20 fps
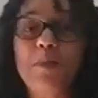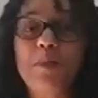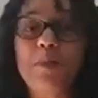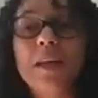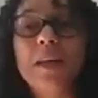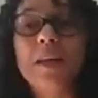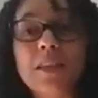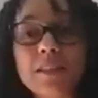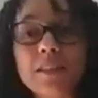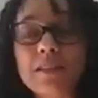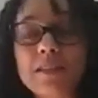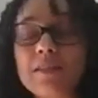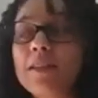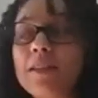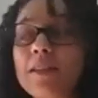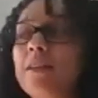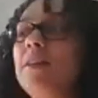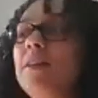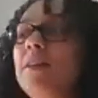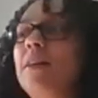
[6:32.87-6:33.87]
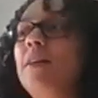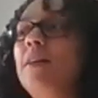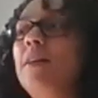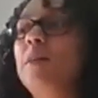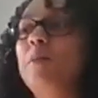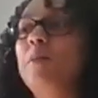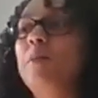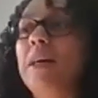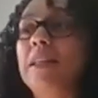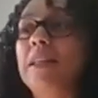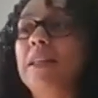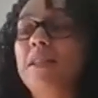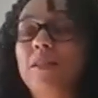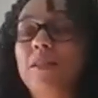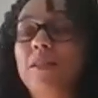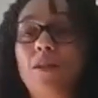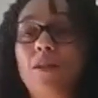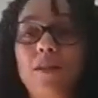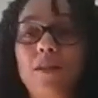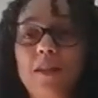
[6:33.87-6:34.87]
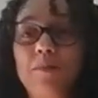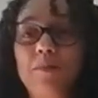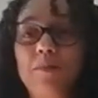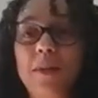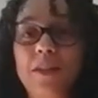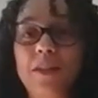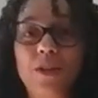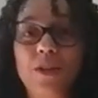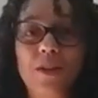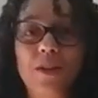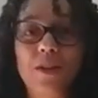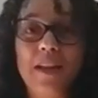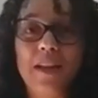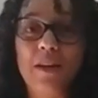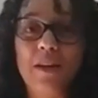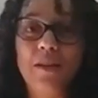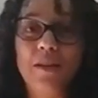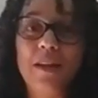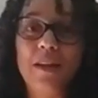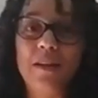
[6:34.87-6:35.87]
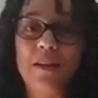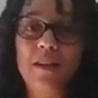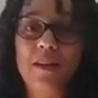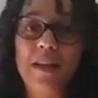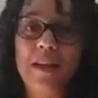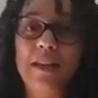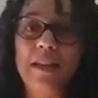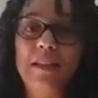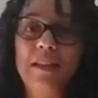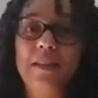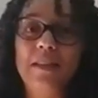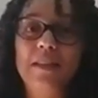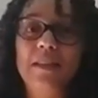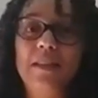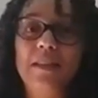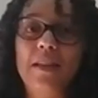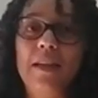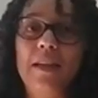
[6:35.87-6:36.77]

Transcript: But I started my journey in healthcare as